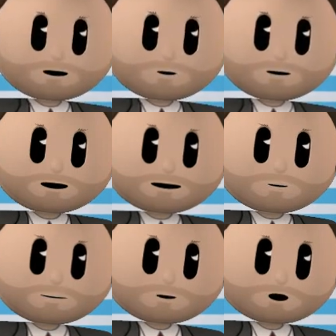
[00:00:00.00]
person
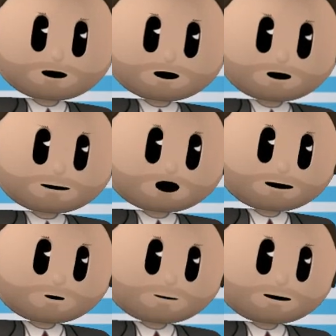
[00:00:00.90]
there struck up a
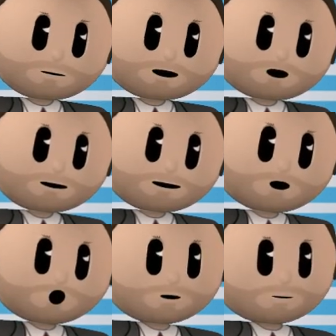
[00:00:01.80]
conversation with
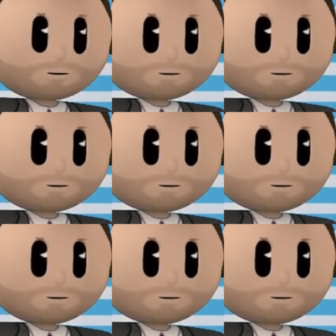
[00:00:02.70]
you.